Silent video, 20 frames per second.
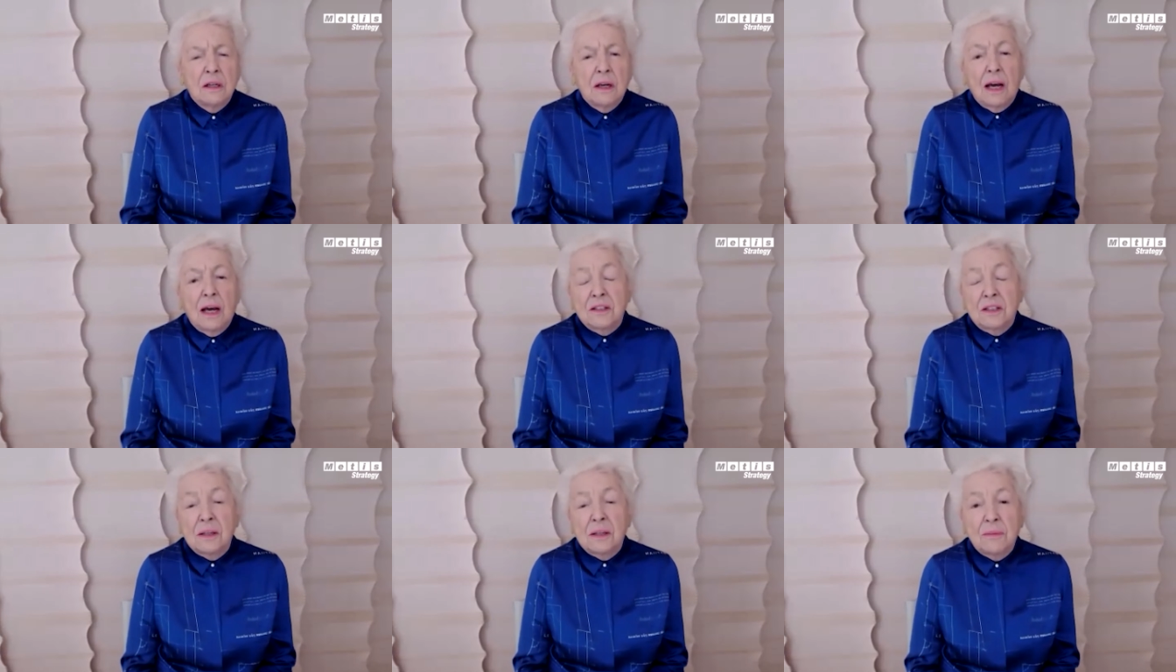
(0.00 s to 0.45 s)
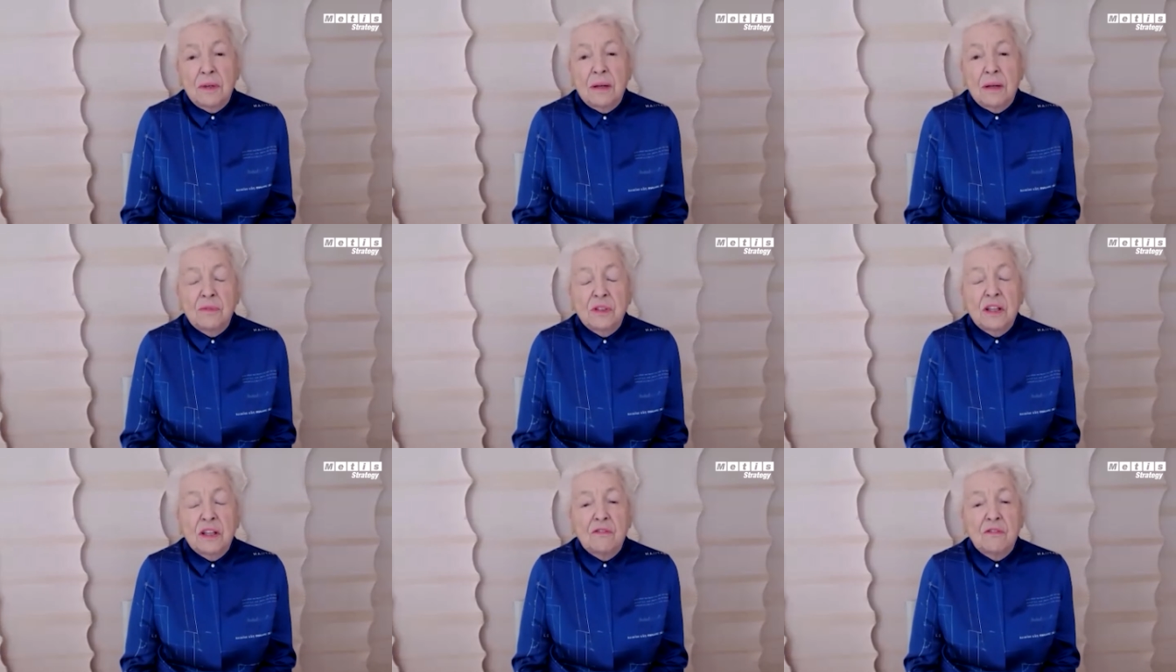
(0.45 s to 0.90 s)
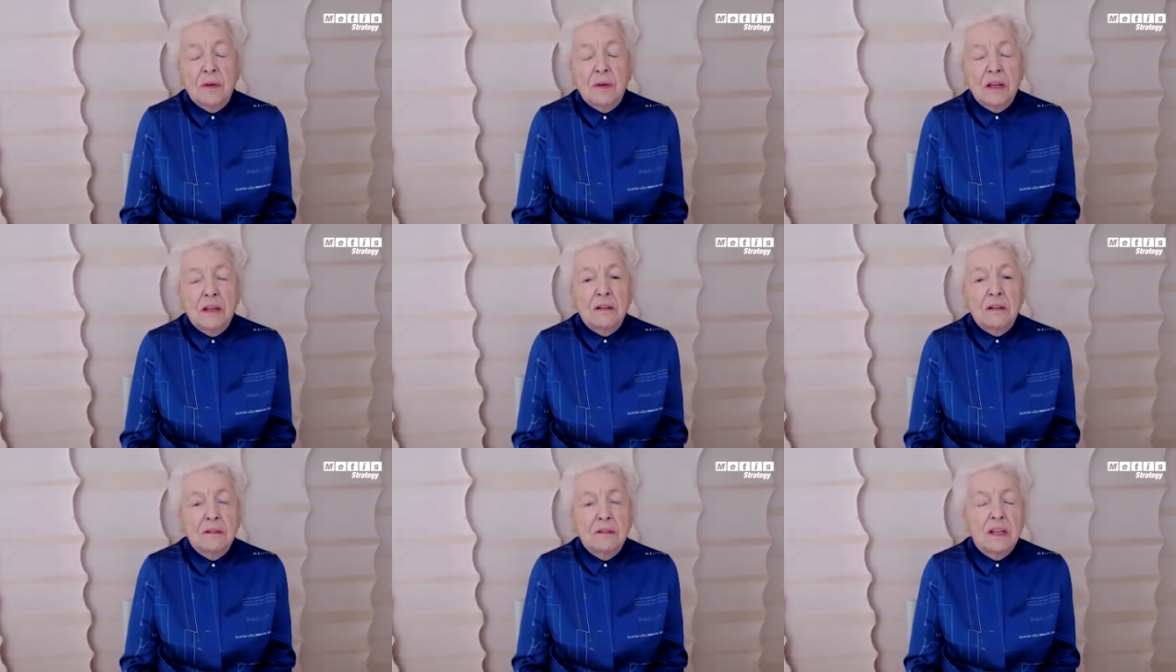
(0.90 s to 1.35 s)
I sometimes give
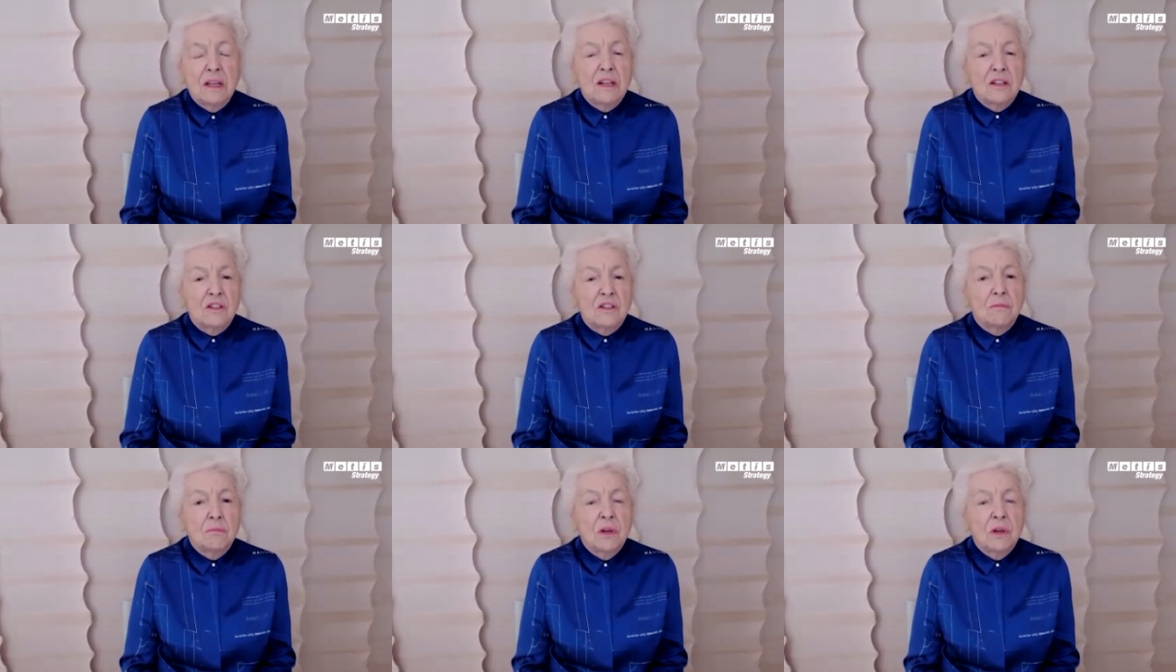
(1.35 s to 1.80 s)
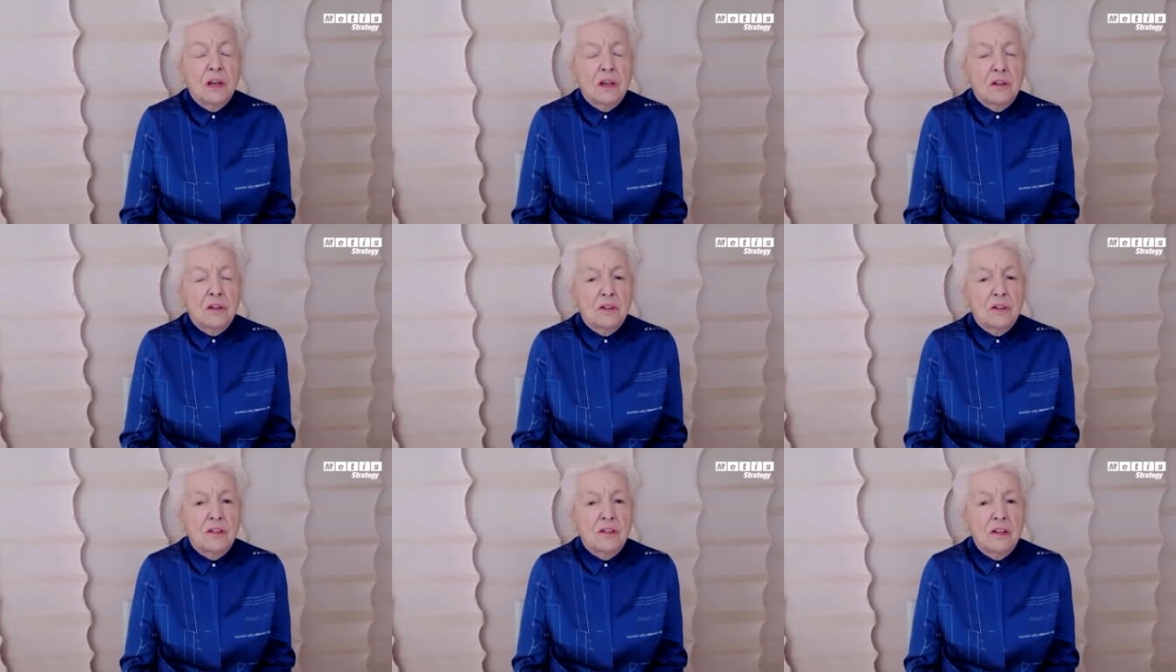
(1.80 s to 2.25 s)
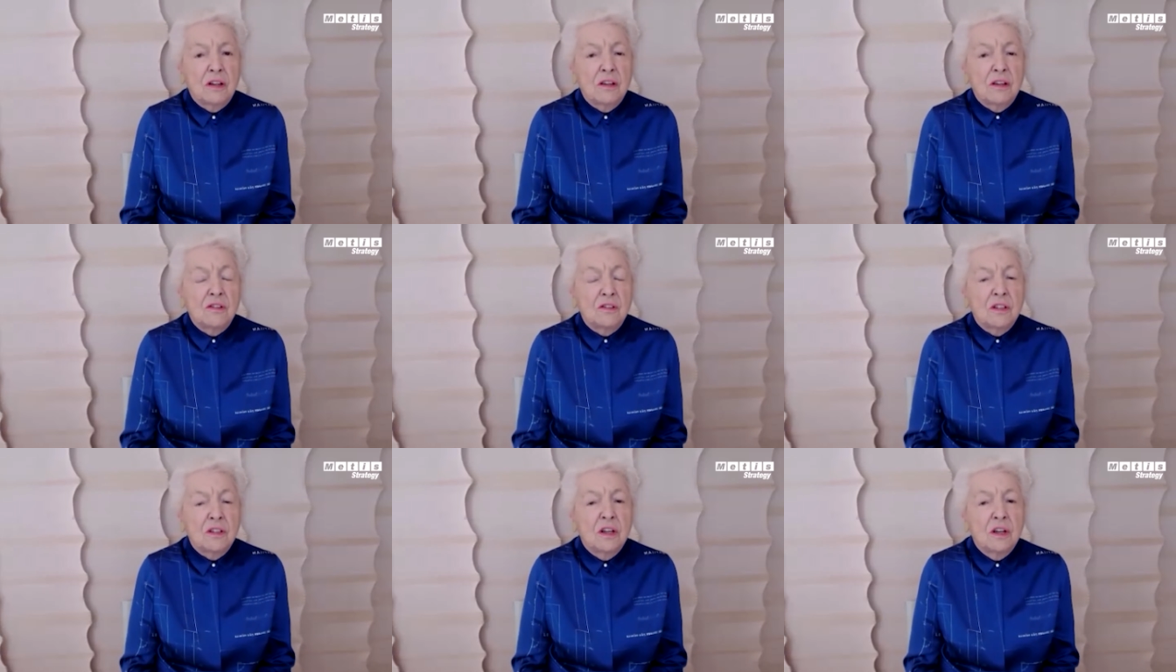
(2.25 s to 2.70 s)
my date of birth as,
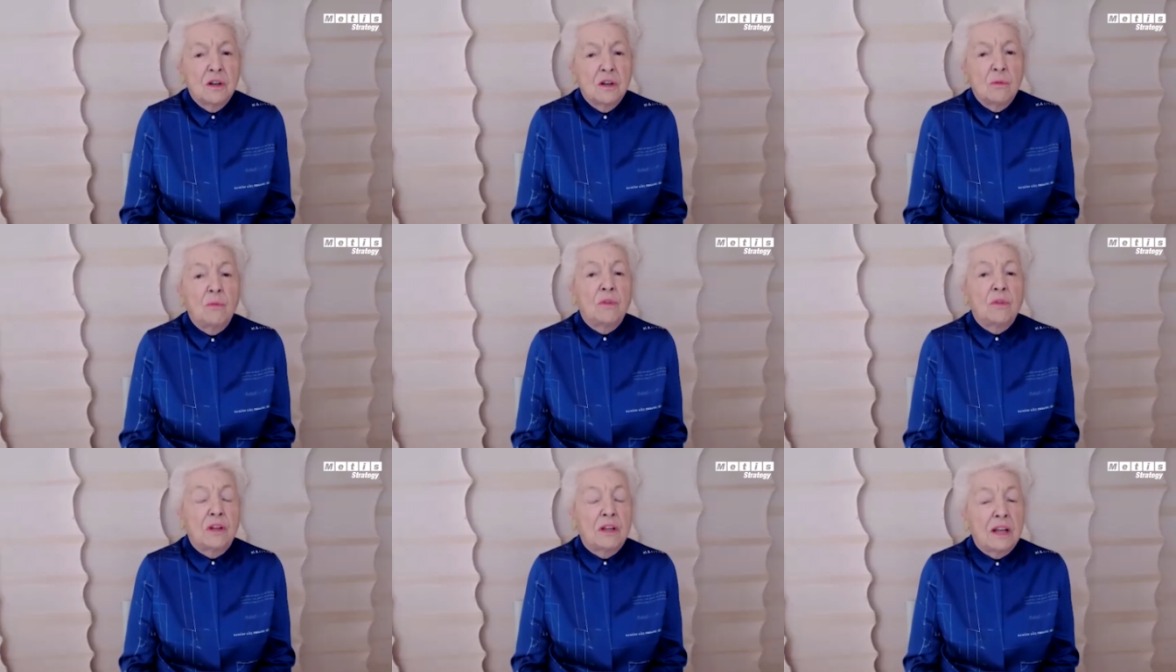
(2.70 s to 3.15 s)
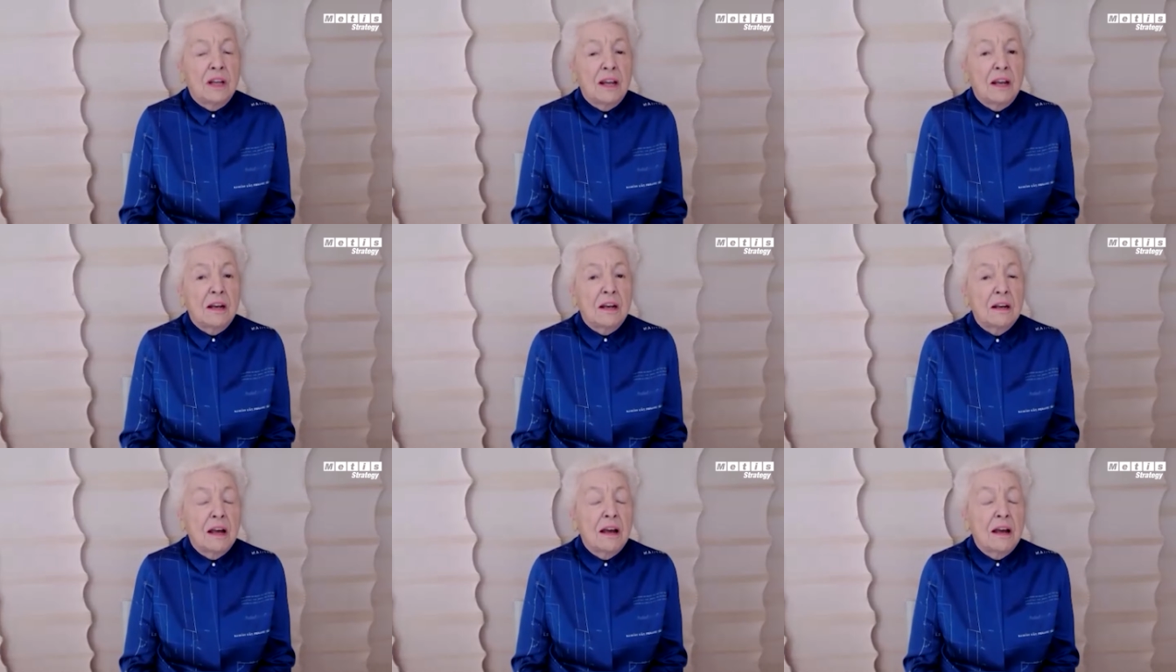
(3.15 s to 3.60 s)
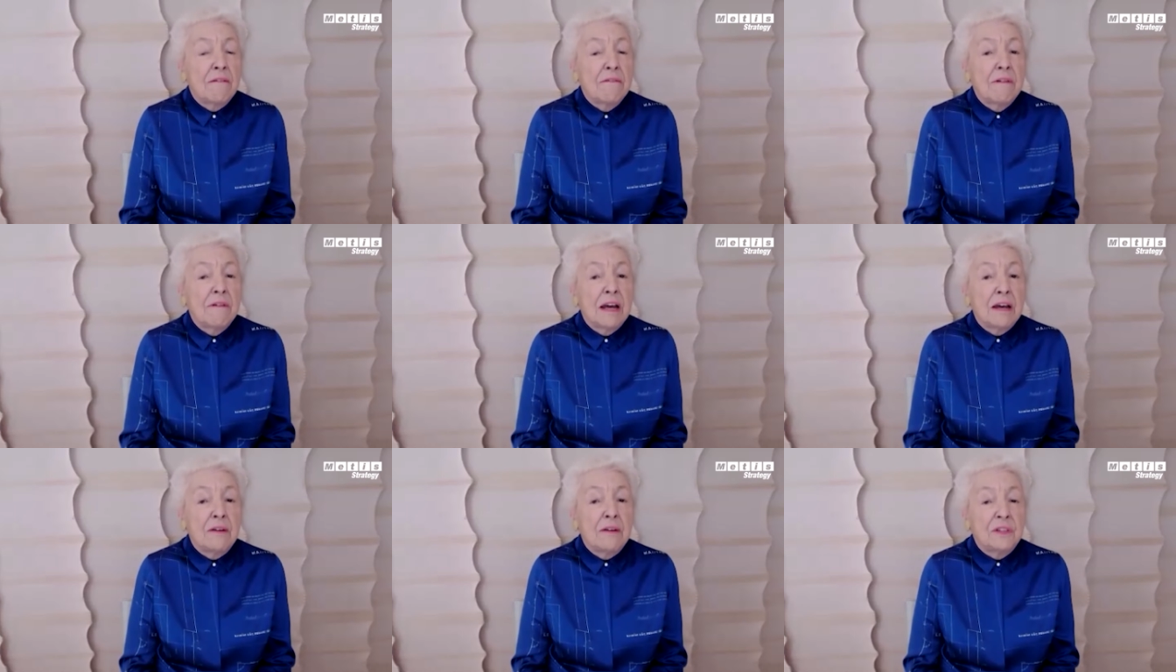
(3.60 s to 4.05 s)
as the day that I
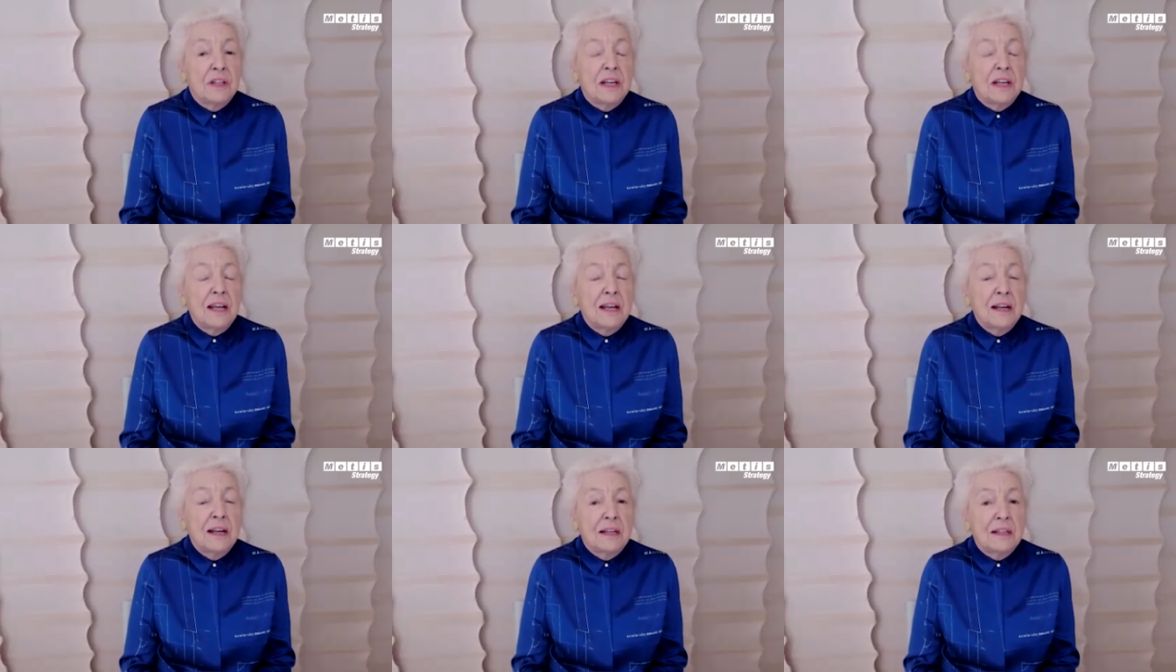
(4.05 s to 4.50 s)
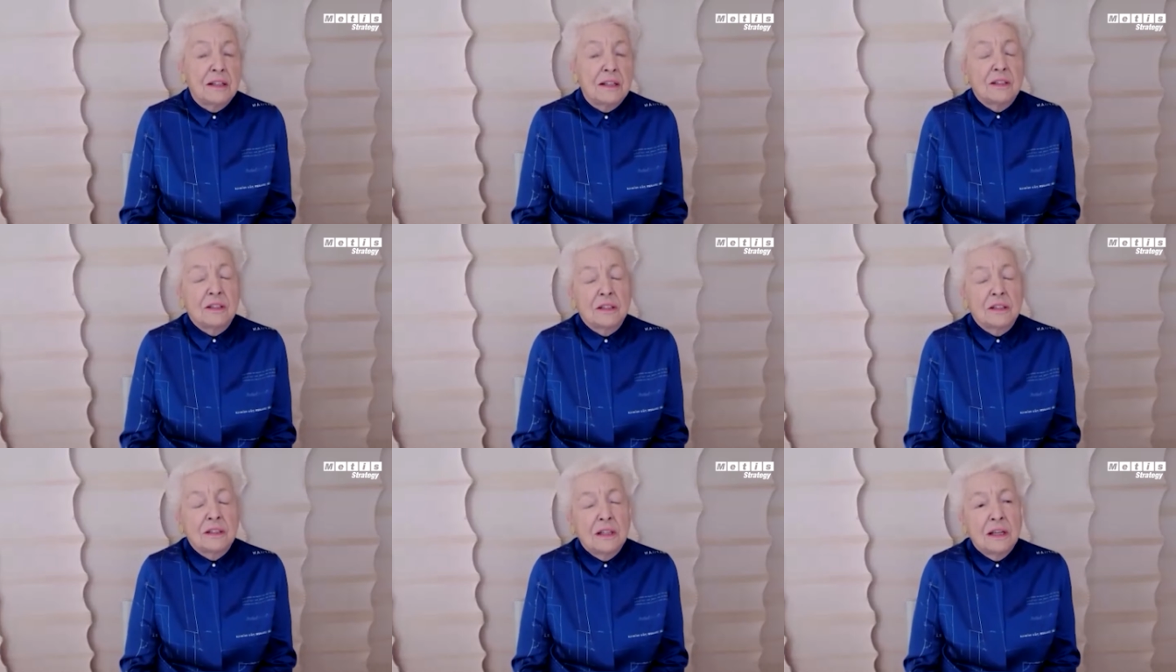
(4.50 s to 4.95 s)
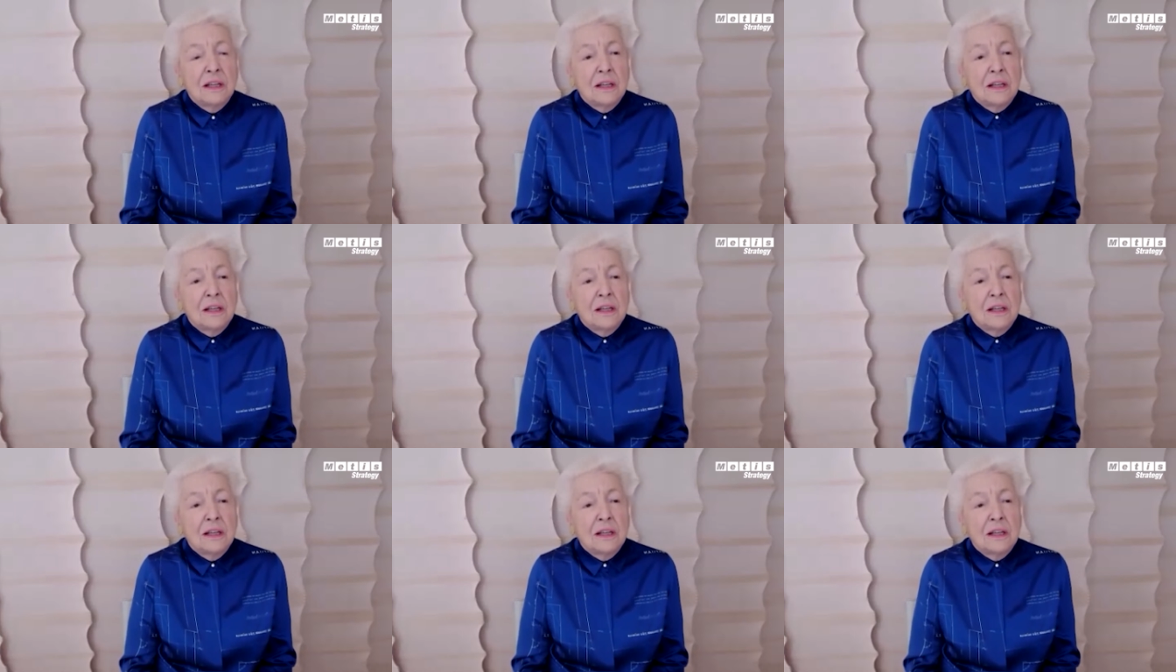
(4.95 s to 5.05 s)
arrived in England,